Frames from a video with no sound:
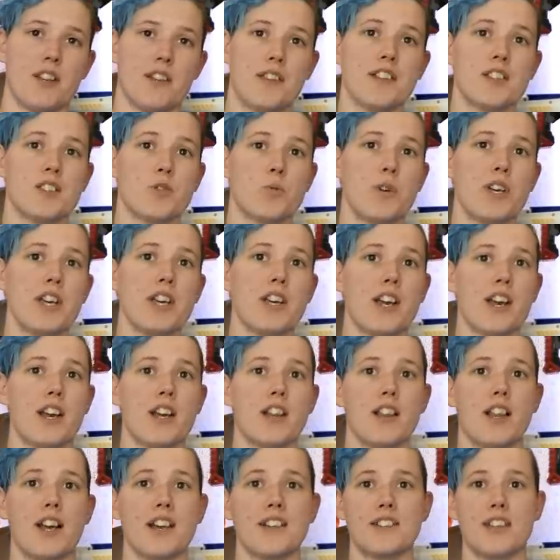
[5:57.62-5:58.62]
This week,
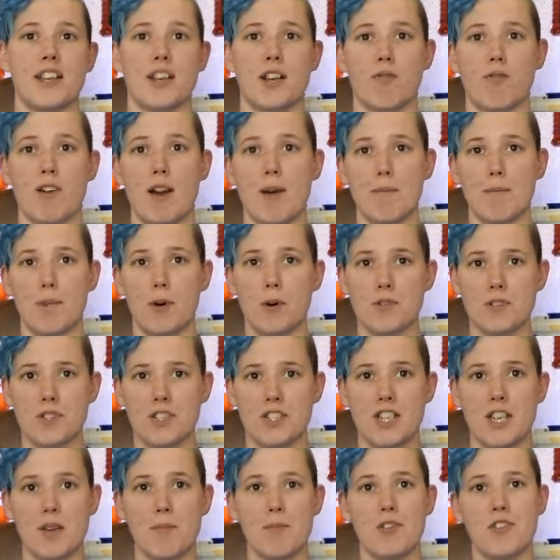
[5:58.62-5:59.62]
a Lightake rep
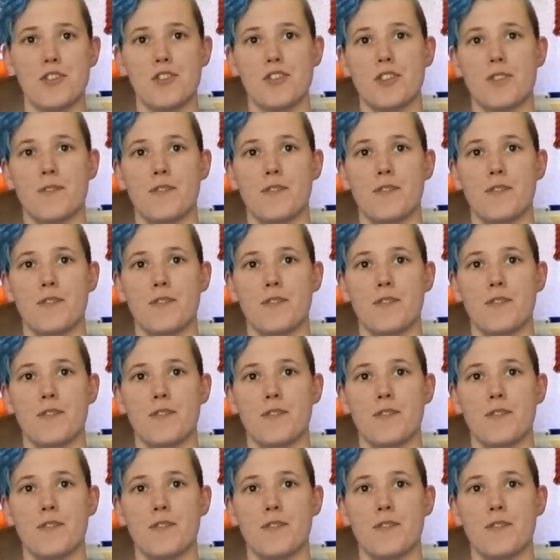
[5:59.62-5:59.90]
posted images